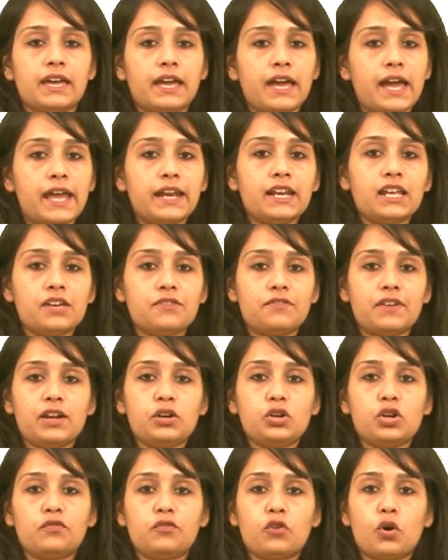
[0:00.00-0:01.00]
an
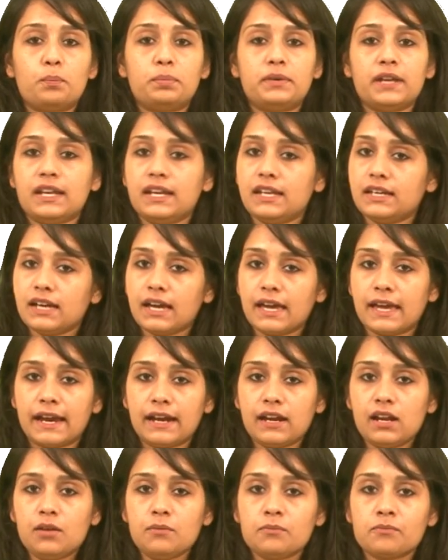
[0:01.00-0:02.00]
event of obtaining a
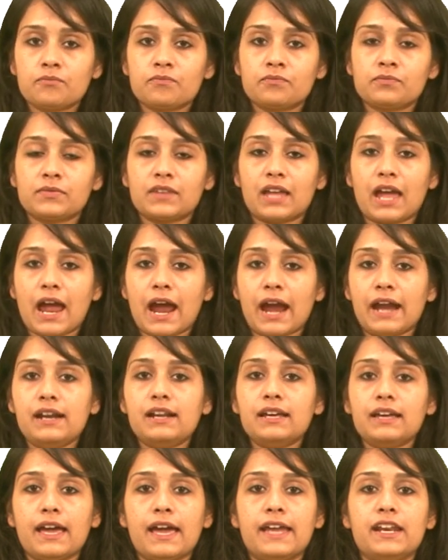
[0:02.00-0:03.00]
head and
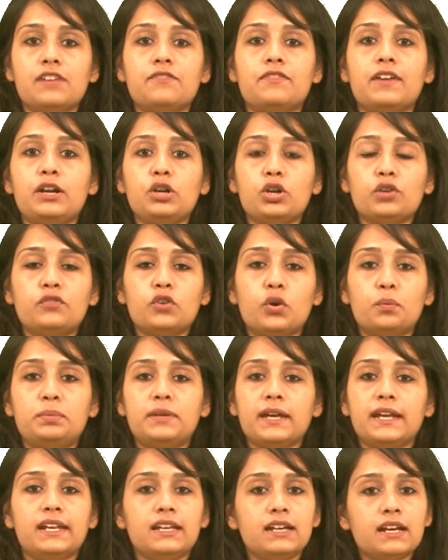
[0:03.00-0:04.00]
an event of
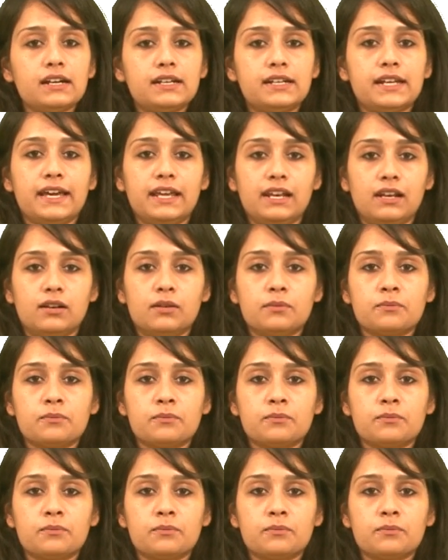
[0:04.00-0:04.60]
obtaining a tail.